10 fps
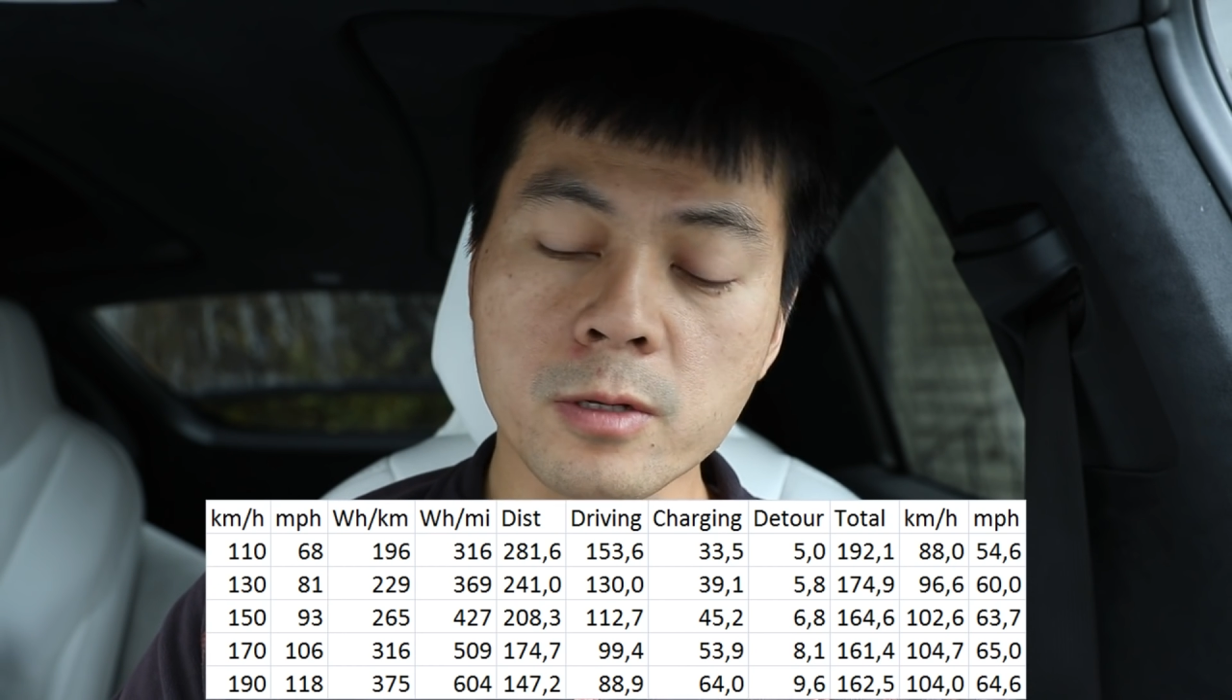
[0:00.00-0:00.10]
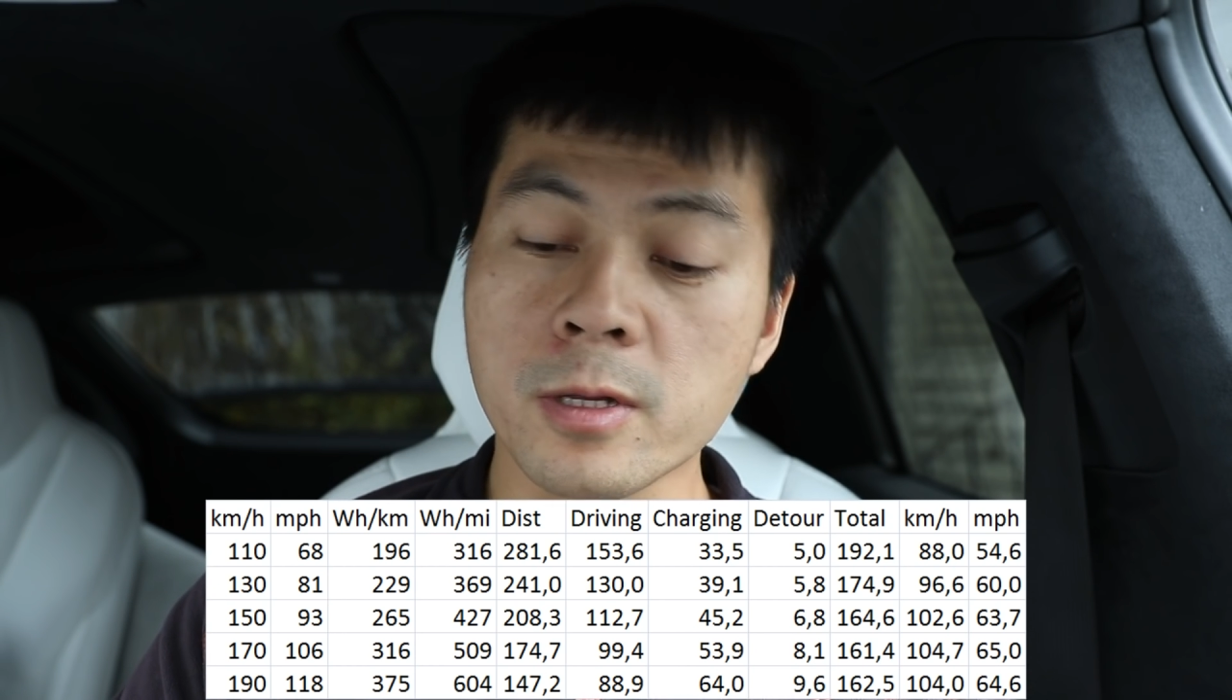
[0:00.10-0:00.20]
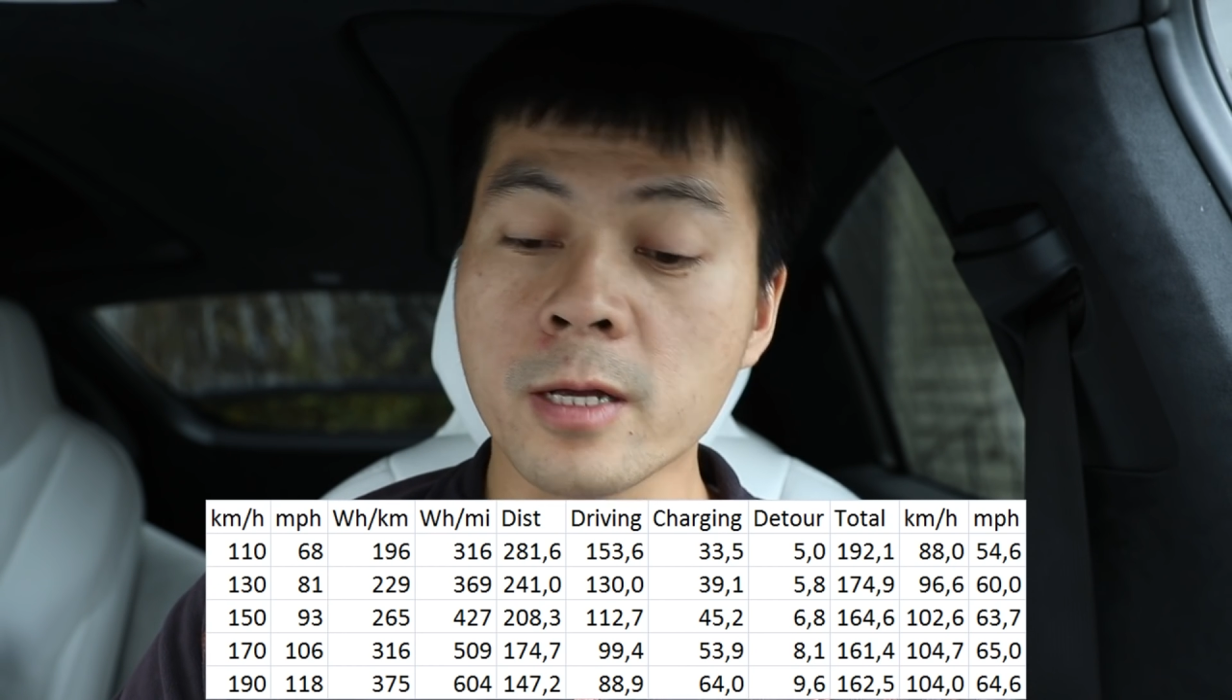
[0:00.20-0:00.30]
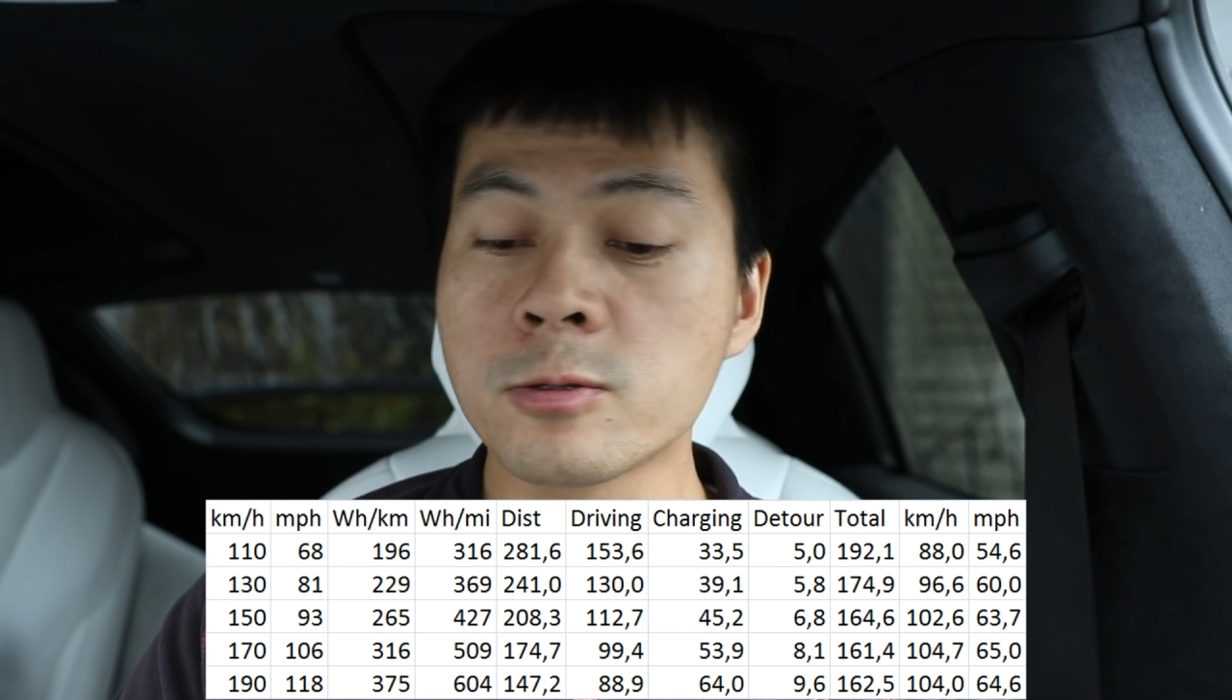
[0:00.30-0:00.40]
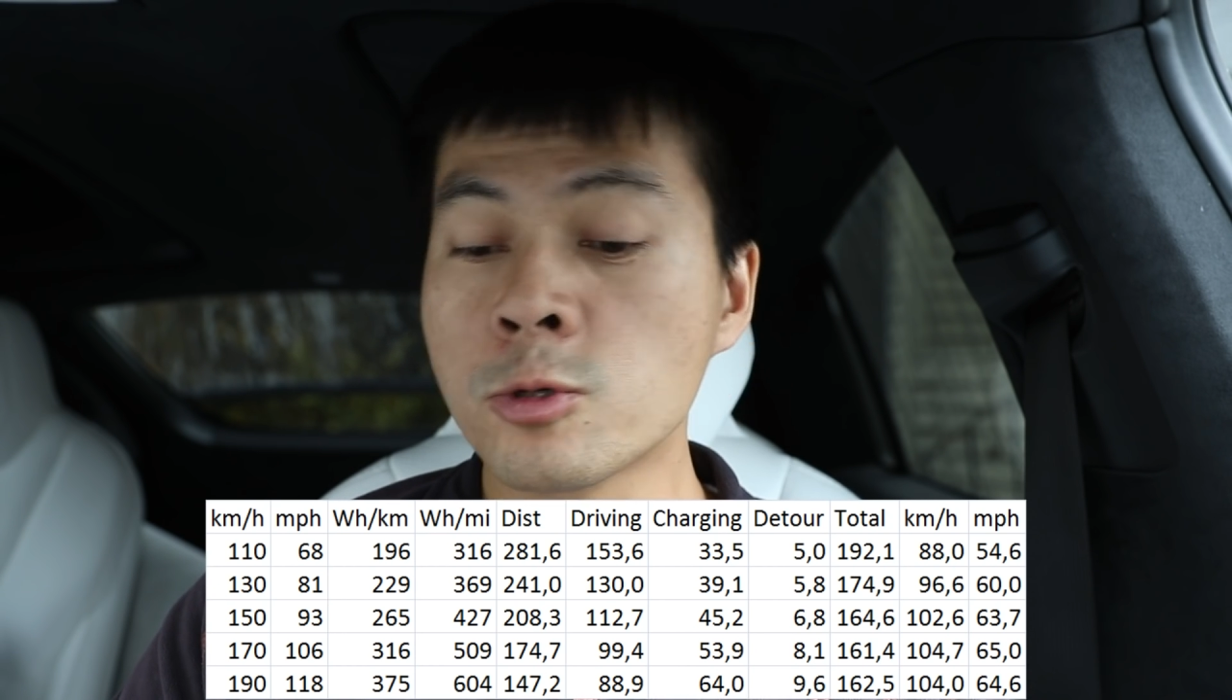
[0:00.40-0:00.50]

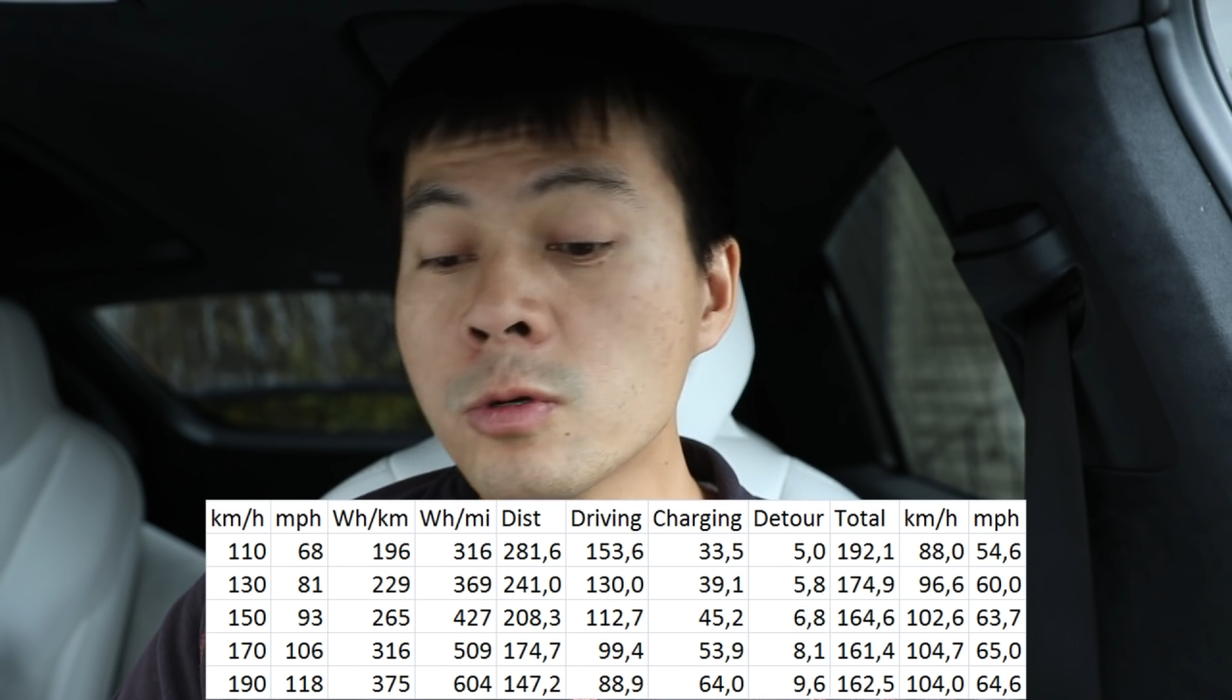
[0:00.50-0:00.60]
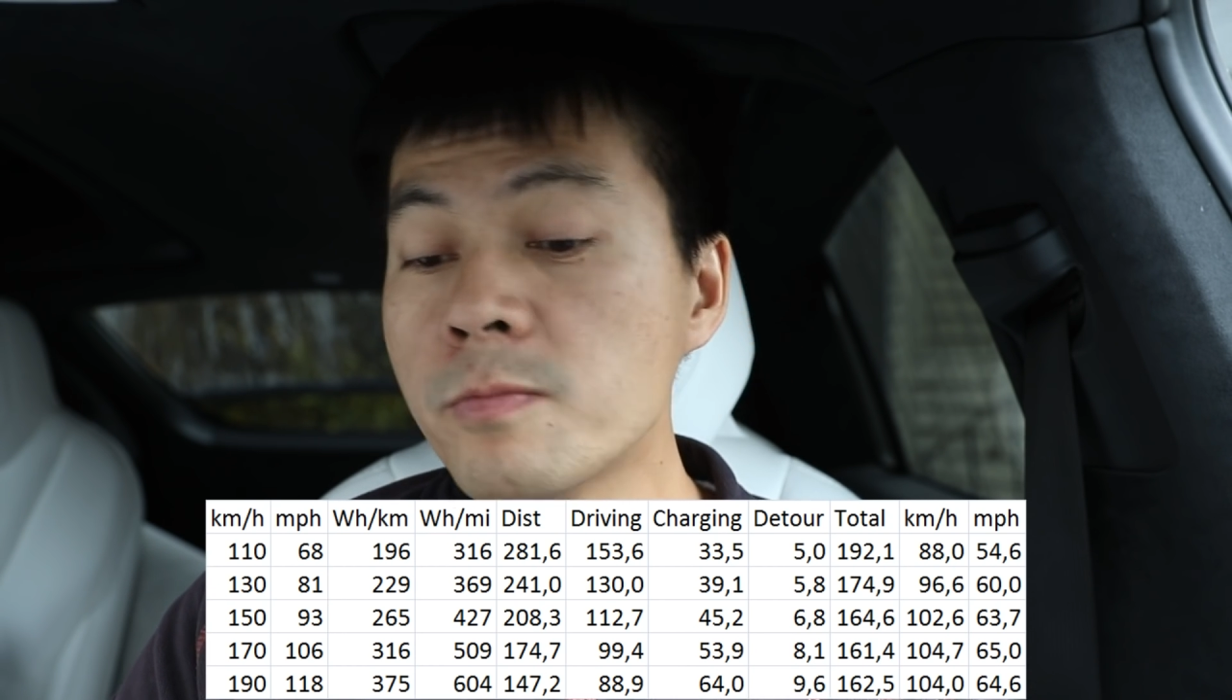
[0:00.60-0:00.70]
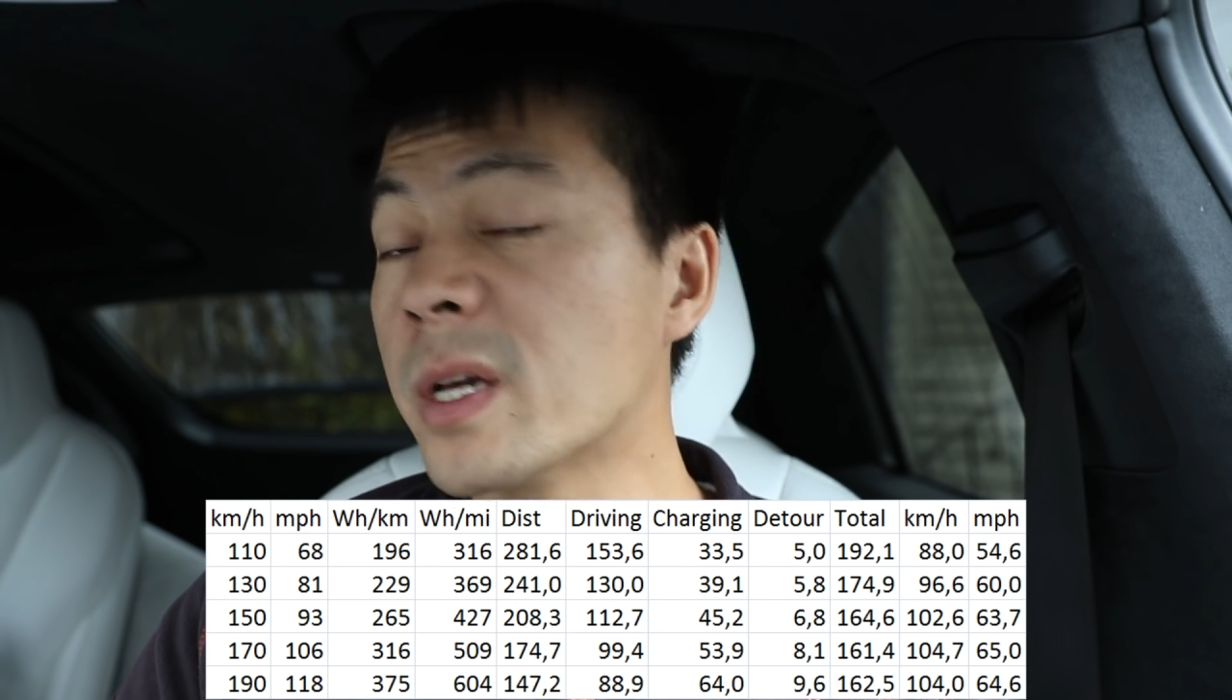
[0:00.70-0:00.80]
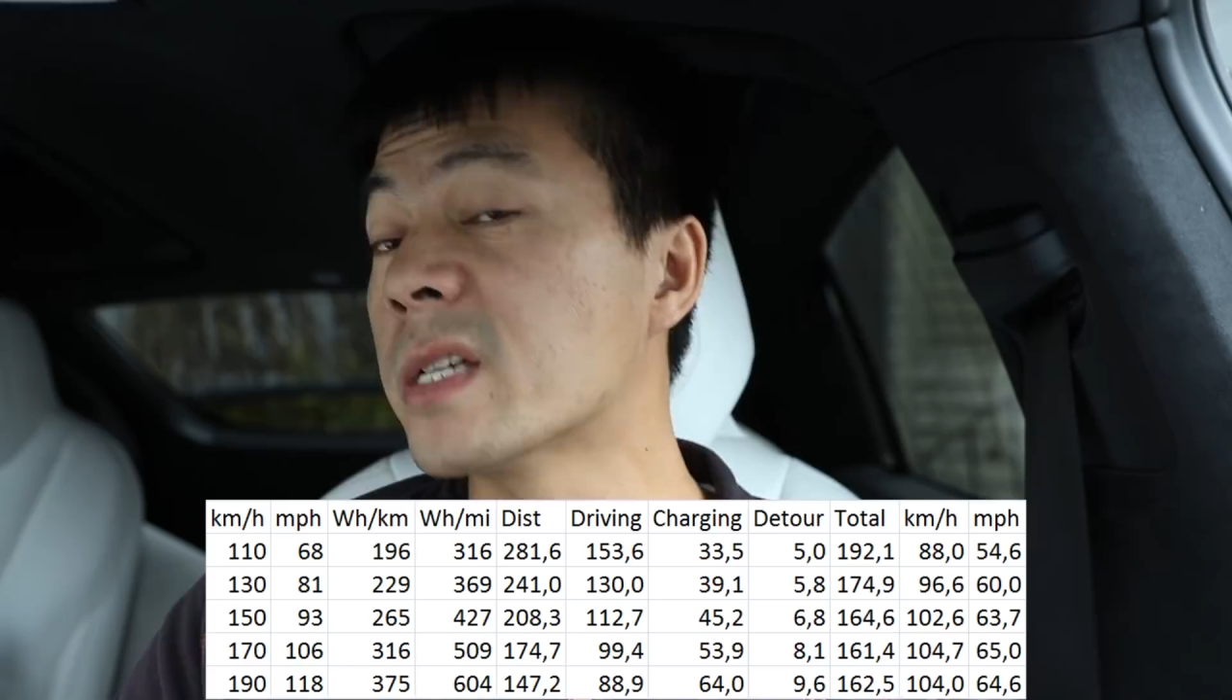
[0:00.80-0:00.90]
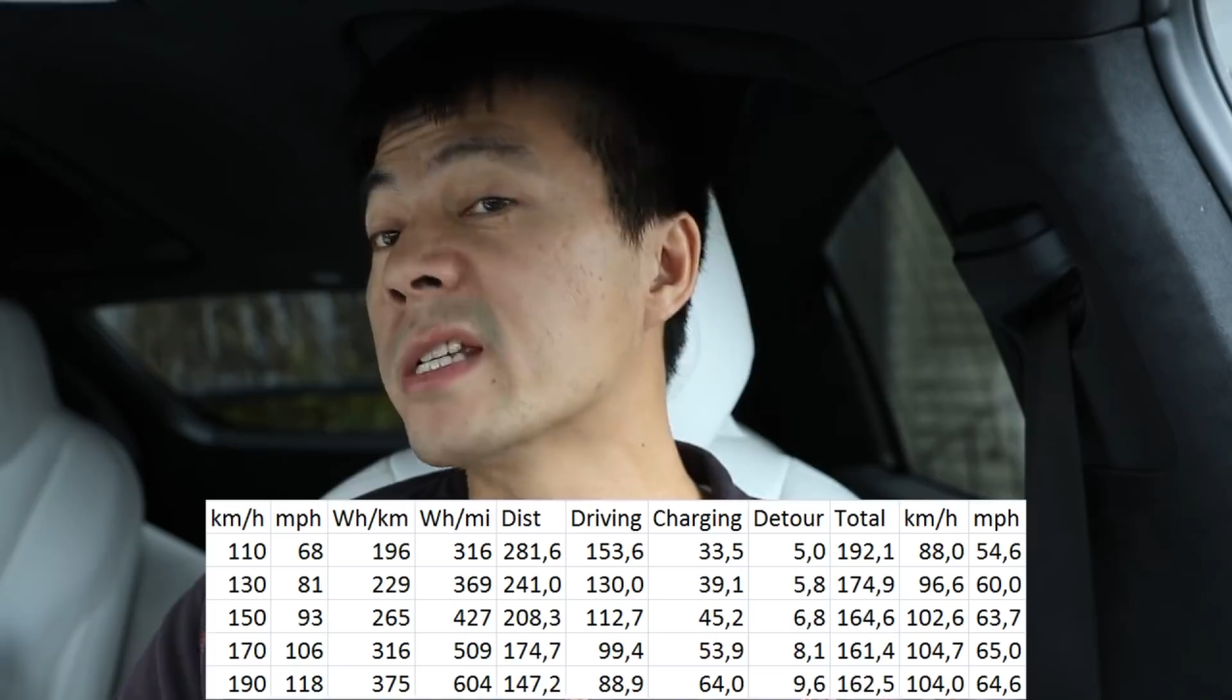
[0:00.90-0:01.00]
like too
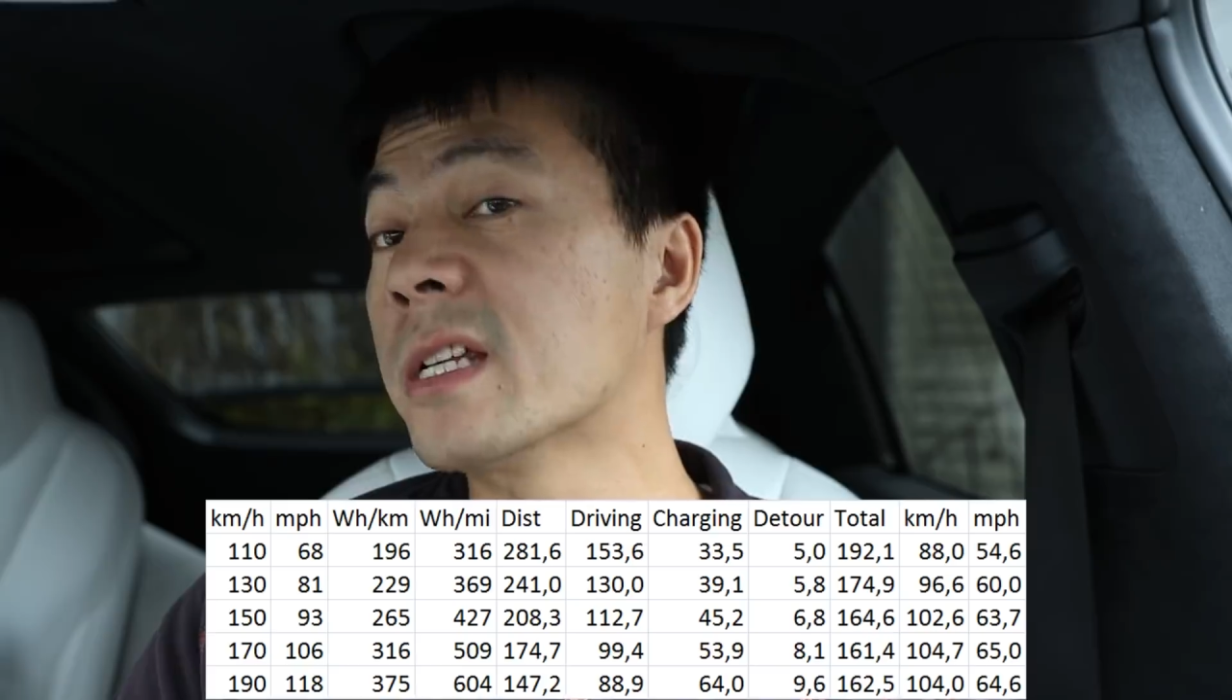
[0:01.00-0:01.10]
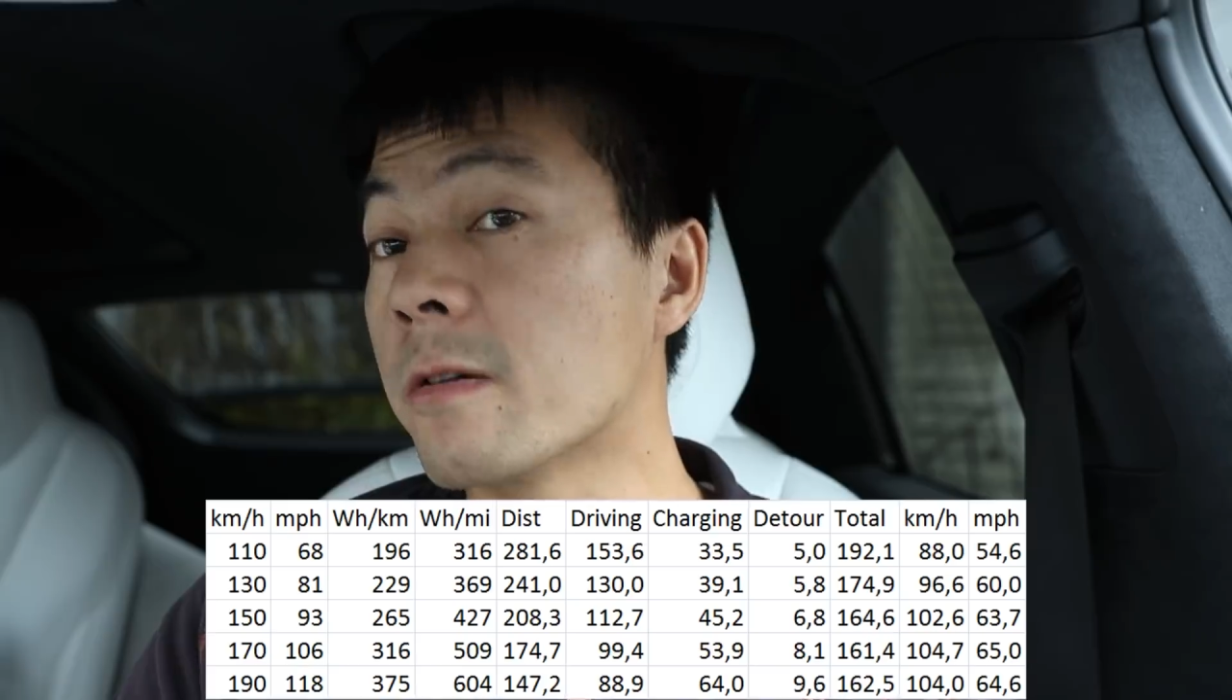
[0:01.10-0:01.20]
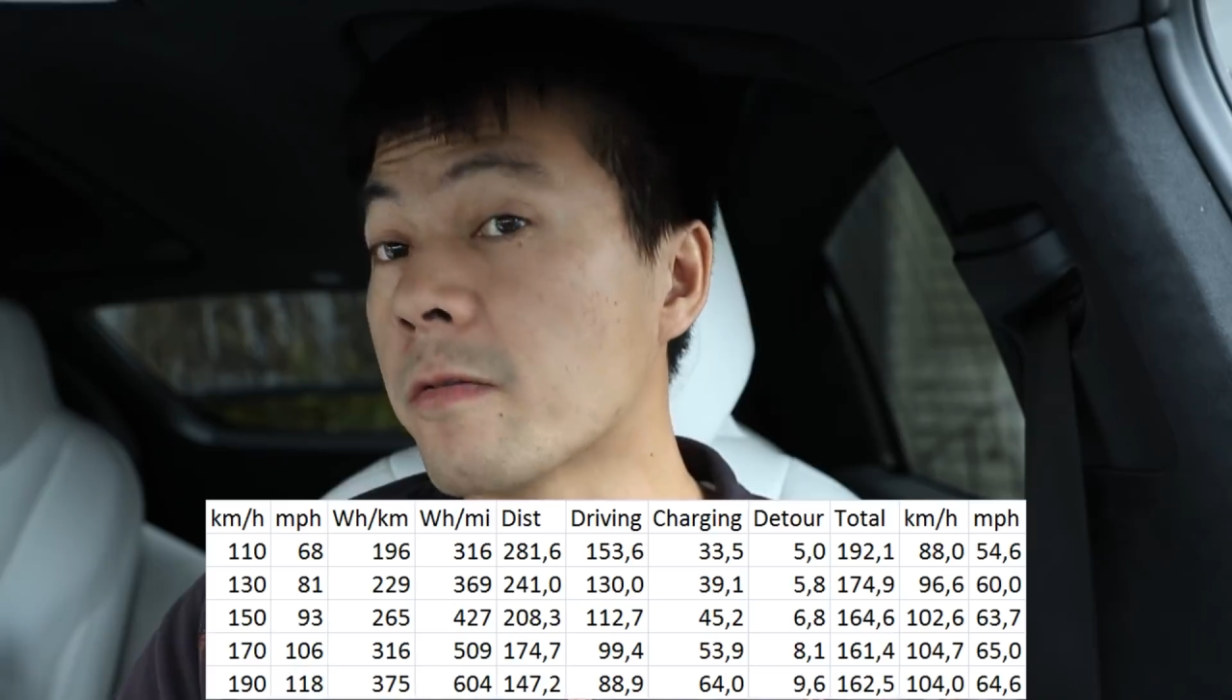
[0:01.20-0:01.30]
big deal